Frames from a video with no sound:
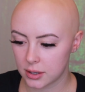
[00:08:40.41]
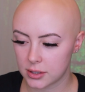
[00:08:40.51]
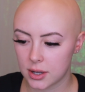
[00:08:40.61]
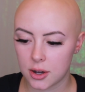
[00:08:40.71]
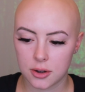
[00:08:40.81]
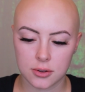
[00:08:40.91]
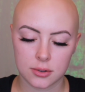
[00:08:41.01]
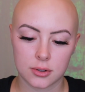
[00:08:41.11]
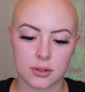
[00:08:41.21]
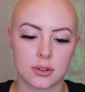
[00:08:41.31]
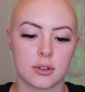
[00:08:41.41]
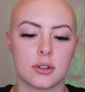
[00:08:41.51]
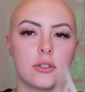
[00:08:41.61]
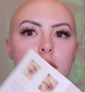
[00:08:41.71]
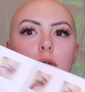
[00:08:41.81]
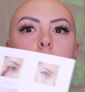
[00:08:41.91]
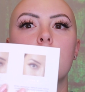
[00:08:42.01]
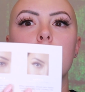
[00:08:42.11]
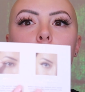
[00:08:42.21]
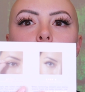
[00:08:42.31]
So the
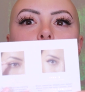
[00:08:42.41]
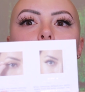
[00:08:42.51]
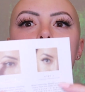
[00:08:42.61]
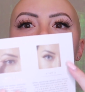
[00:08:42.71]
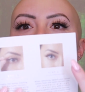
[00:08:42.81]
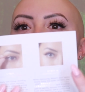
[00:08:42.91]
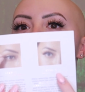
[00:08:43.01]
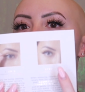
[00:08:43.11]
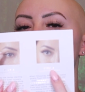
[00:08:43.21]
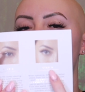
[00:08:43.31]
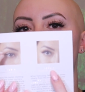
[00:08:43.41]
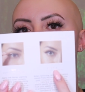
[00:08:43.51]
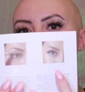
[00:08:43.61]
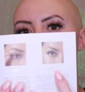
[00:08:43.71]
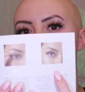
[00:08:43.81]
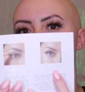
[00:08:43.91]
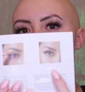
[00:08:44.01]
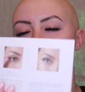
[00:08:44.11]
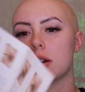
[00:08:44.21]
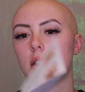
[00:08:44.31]
removal process is step 4
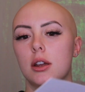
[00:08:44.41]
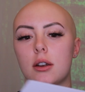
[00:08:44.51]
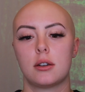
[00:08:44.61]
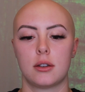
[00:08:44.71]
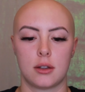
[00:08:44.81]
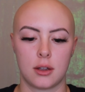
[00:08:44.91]
on here,